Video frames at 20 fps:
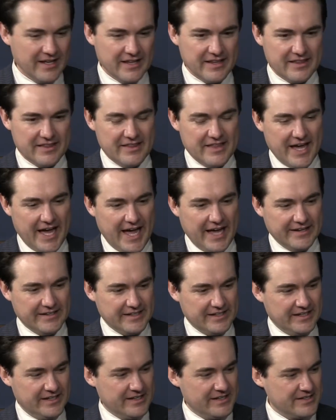that
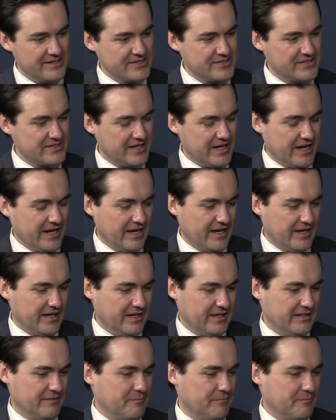is uh,